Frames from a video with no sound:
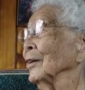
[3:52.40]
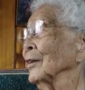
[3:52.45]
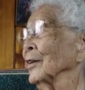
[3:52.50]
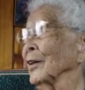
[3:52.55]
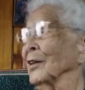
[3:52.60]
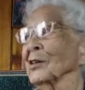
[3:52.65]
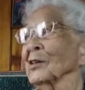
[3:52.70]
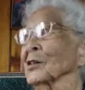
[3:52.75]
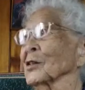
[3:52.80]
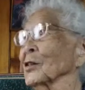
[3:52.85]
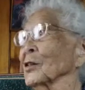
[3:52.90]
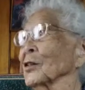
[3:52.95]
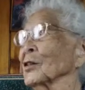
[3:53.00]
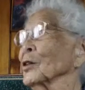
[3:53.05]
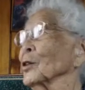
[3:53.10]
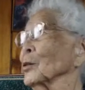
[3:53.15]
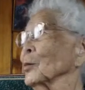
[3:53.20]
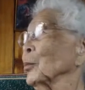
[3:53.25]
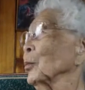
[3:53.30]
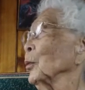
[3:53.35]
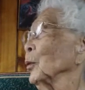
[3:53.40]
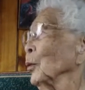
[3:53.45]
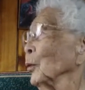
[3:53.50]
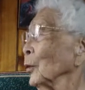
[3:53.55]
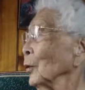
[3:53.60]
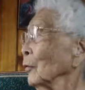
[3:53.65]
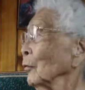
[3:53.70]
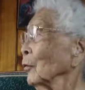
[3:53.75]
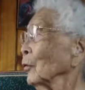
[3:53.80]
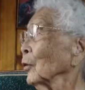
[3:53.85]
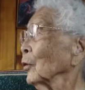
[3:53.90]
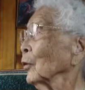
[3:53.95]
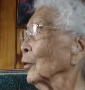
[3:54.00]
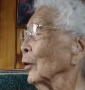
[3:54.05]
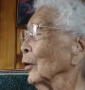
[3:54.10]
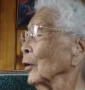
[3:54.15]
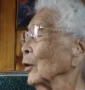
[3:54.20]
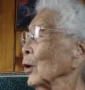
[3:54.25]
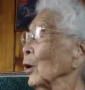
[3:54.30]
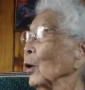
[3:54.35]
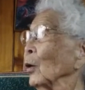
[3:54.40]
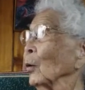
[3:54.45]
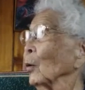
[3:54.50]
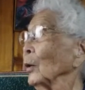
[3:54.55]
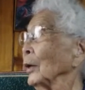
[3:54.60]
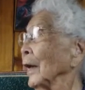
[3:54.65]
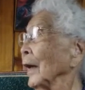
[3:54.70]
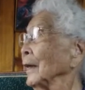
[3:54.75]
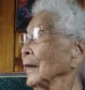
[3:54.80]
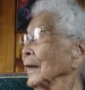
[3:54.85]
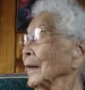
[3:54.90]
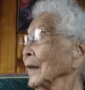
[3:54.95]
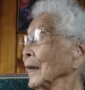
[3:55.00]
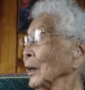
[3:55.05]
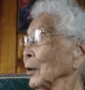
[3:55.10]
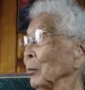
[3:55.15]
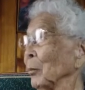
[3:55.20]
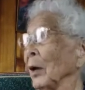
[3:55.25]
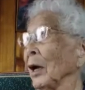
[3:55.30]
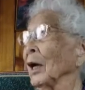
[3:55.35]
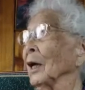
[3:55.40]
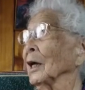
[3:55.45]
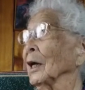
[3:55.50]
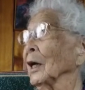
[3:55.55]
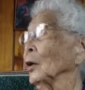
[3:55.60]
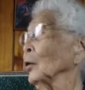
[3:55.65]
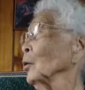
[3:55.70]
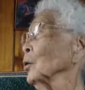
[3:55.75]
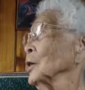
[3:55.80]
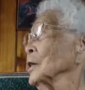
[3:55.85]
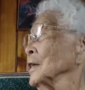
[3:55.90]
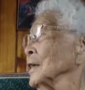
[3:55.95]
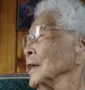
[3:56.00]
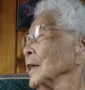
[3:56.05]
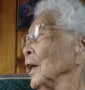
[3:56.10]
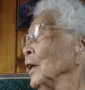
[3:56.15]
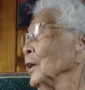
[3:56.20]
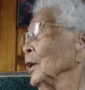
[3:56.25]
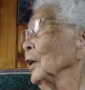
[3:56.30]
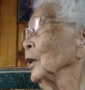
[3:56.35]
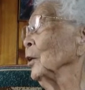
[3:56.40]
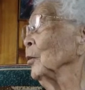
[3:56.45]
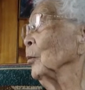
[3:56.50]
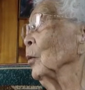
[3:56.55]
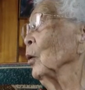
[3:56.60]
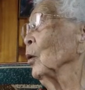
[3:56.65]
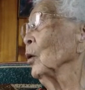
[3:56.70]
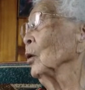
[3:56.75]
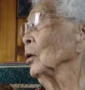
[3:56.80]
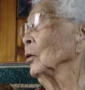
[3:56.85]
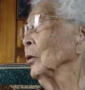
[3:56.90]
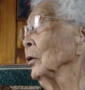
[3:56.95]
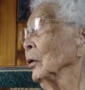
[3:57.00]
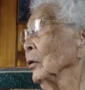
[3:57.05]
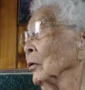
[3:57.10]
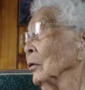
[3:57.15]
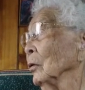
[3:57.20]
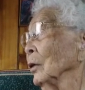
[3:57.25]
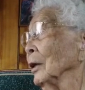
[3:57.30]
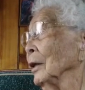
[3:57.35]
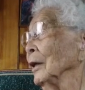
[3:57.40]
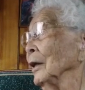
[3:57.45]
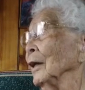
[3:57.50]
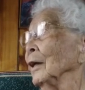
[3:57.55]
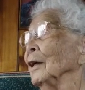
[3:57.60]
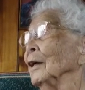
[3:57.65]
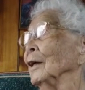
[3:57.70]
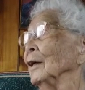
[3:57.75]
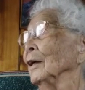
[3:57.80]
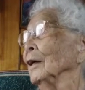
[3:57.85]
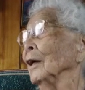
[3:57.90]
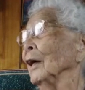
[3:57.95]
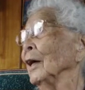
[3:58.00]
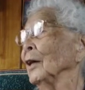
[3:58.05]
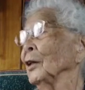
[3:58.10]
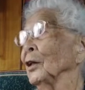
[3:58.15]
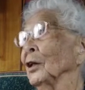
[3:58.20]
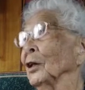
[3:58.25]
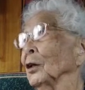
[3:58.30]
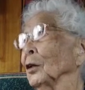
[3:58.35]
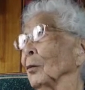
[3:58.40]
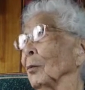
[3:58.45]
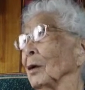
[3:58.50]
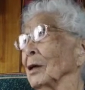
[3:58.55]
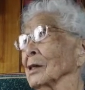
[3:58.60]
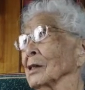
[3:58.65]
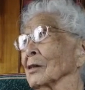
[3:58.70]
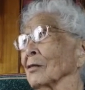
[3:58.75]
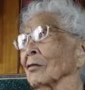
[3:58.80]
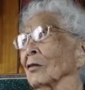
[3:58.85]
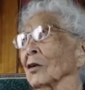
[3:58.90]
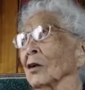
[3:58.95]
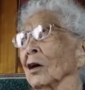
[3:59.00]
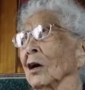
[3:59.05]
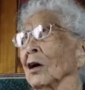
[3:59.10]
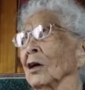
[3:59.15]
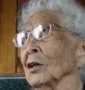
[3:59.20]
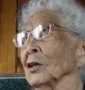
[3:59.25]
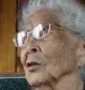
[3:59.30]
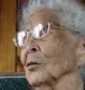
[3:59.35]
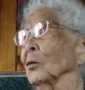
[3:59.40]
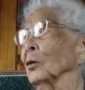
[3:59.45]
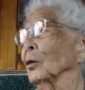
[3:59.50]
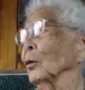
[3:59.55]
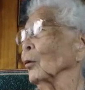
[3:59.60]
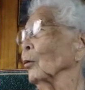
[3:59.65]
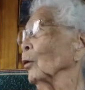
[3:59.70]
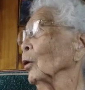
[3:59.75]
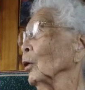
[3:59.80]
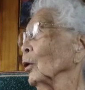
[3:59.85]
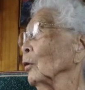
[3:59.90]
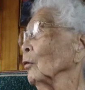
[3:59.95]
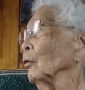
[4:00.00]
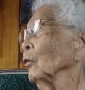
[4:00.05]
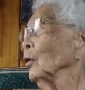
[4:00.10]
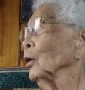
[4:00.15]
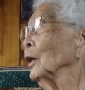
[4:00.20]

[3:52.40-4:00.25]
It's just beautiful. When I think back, I don't see that anymore, and I think to myself, gosh, what a wonderful